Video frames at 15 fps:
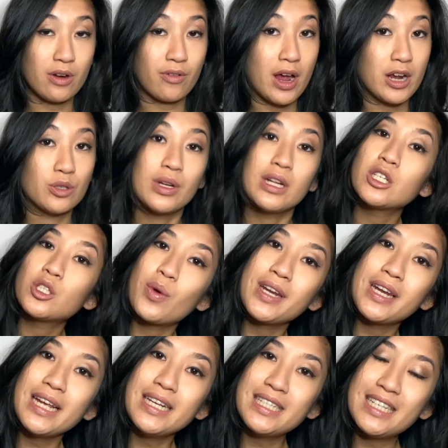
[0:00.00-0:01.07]
I graduated in
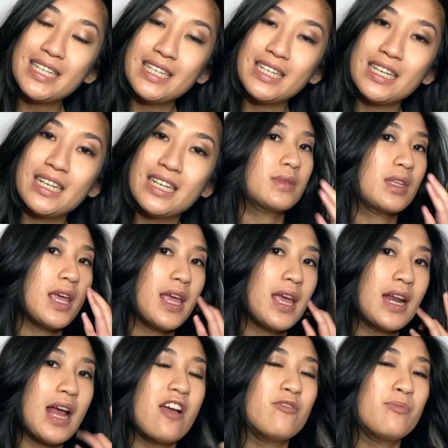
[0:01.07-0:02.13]
2019,
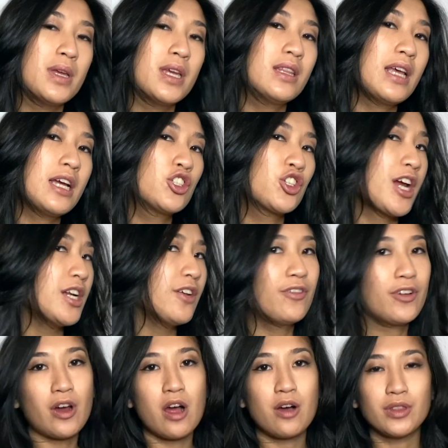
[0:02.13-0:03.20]
and I've been trying to
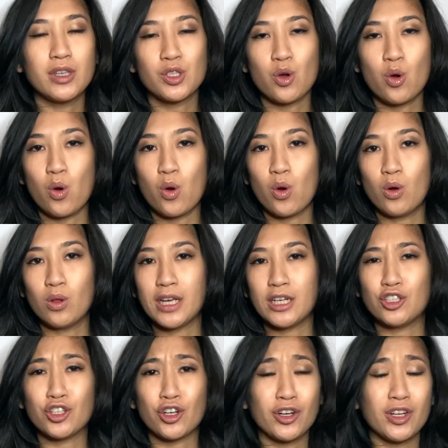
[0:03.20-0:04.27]
figure out this whole
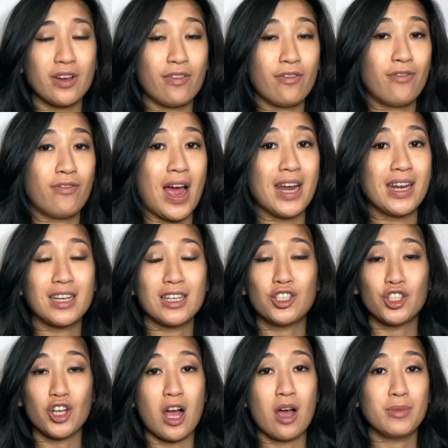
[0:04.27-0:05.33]
journey of finding a
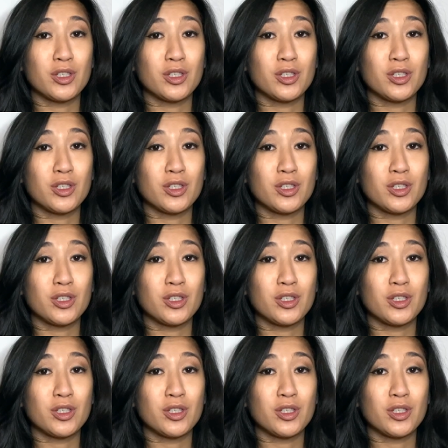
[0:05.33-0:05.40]
job,